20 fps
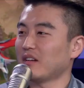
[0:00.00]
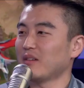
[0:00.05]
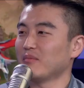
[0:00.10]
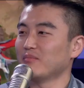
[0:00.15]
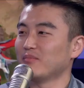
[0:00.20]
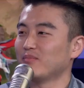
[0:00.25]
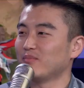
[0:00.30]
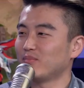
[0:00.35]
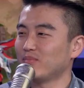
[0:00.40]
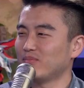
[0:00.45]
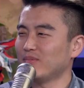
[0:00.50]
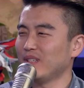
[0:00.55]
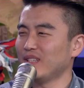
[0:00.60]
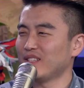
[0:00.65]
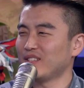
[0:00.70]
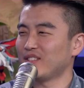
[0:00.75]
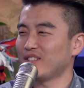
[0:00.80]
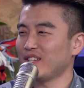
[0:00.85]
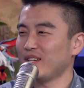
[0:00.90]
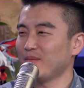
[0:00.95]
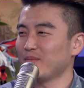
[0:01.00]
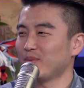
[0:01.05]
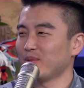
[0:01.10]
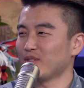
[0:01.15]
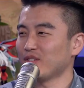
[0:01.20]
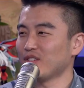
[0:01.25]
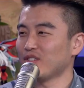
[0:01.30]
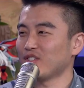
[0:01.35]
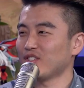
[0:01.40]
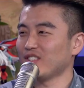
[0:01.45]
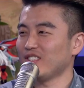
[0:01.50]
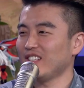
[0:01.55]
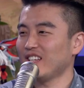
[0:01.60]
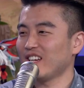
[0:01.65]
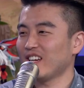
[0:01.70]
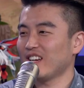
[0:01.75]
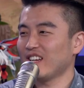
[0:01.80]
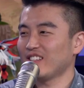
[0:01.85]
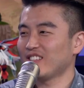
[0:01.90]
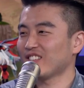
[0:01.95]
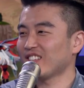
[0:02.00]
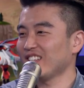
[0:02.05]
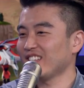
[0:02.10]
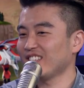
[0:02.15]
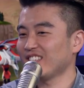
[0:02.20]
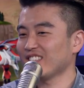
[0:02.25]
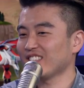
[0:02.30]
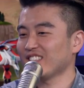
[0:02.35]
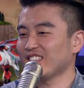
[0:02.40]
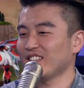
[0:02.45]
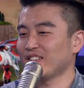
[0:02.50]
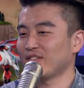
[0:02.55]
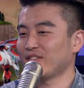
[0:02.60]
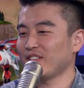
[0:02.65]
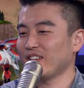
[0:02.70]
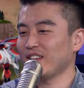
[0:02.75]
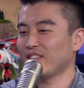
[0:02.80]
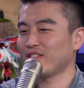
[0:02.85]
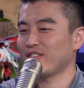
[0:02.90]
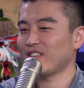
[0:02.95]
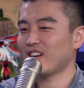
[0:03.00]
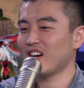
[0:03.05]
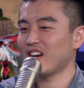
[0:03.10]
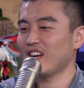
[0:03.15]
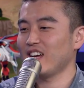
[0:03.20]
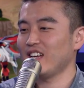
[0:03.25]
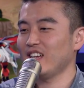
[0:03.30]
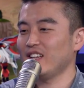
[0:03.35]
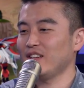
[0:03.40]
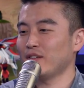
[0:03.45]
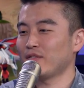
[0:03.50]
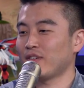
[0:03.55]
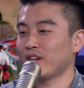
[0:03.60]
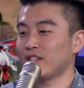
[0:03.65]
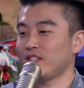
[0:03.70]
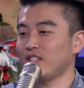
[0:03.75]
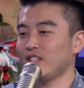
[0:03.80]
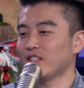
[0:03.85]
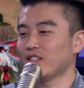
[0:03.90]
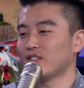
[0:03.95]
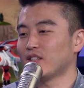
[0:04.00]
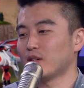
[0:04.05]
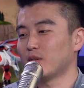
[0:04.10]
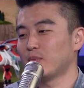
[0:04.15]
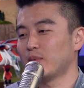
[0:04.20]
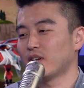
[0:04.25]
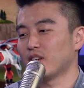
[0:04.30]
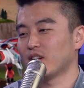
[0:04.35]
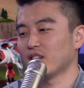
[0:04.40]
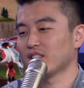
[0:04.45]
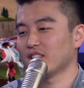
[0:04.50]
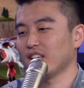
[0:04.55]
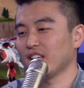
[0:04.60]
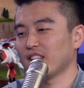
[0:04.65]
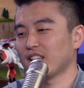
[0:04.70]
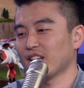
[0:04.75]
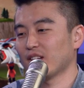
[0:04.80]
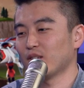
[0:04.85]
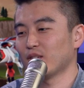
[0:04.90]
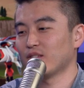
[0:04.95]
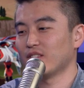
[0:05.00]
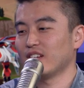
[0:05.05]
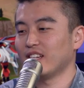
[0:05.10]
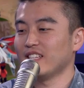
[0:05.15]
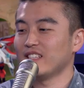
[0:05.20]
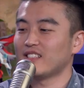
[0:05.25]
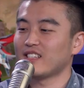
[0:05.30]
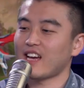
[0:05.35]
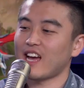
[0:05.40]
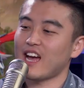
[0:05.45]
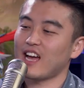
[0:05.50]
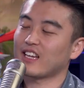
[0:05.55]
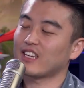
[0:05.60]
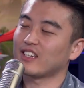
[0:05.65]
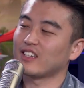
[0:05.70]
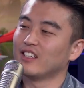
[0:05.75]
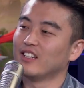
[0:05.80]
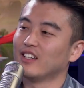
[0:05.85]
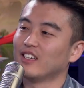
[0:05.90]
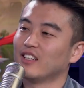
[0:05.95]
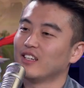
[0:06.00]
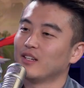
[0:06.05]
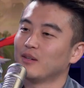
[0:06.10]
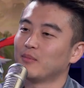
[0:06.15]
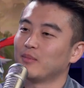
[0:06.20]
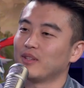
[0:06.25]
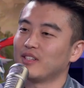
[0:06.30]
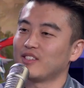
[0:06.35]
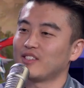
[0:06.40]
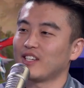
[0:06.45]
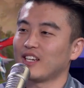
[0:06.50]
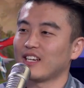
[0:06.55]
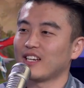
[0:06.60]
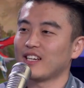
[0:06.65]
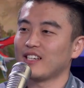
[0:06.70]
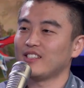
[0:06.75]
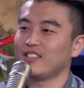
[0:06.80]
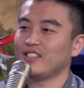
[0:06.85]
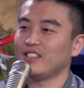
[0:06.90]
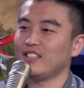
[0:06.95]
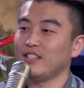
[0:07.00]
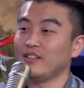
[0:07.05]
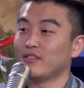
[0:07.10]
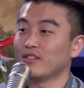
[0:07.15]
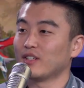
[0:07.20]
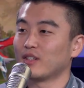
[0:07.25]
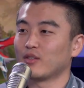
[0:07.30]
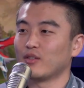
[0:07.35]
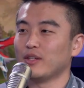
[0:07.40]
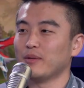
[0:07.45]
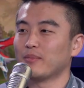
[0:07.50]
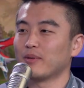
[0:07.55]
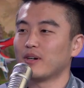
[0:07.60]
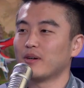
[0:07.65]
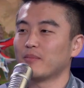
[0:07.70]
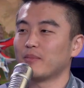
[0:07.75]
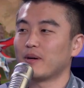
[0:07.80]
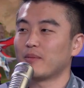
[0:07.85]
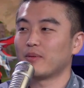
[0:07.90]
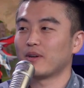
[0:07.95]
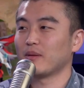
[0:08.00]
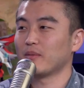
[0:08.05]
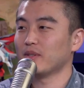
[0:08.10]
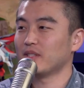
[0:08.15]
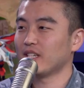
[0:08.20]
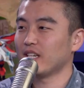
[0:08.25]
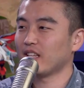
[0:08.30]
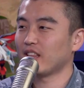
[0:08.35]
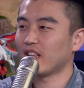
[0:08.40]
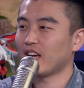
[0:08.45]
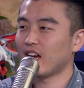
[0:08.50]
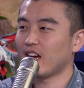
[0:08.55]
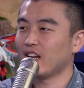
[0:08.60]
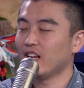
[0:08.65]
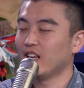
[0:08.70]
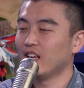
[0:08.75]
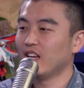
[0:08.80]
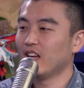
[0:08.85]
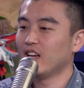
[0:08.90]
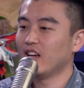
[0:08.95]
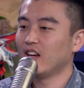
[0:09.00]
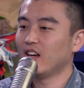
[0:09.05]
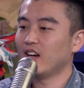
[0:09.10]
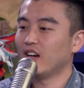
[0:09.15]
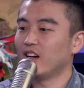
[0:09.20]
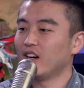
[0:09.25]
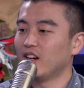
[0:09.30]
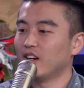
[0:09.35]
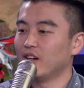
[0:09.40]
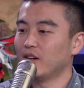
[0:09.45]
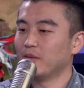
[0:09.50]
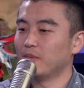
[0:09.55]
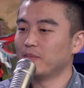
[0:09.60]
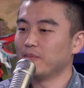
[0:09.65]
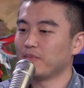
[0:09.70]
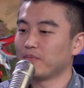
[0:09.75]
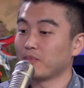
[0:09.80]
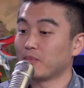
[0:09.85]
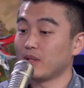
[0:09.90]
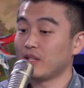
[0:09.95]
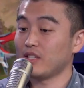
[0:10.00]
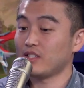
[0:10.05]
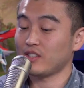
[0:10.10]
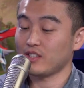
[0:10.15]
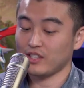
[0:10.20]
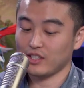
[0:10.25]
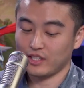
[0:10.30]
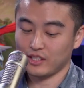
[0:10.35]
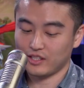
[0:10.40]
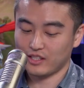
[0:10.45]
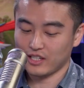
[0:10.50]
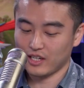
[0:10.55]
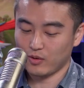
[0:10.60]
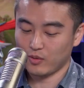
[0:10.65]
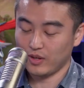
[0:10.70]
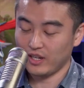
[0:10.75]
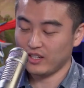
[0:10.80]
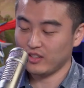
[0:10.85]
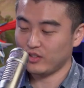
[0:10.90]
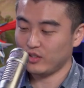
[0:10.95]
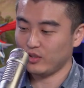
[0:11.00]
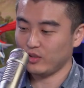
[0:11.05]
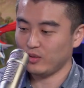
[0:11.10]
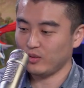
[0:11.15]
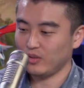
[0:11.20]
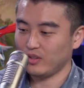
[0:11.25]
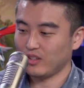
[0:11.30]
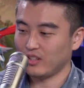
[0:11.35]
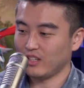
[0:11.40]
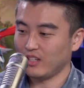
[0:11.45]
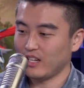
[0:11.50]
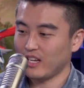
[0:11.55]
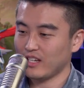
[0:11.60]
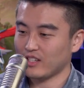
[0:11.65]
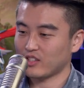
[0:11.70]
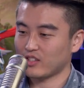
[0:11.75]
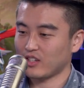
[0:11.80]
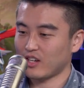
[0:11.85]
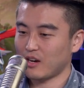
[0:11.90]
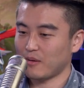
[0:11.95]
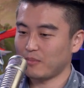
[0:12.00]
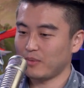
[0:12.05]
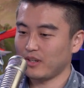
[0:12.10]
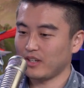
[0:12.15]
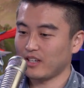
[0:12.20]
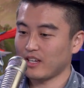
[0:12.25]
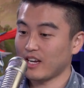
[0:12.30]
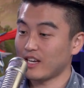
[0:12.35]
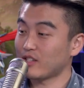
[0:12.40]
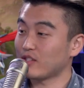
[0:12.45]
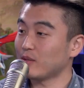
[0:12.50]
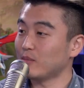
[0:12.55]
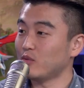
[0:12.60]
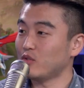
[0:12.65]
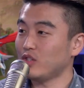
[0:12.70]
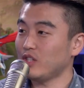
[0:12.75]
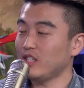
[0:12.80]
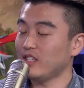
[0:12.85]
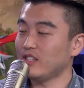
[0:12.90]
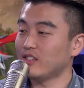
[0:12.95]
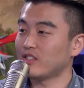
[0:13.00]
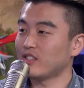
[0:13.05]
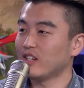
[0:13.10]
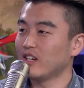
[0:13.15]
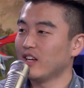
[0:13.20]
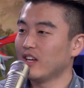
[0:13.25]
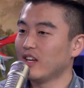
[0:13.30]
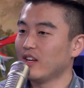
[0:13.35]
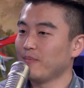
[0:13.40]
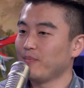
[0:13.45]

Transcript: I'm in the same position. Yeah, it's like if I see the double barrel, I'll take that over a tac. But the second I see even a green pump, I'll probably take that. But this is a good segue into the next topic, SMGs.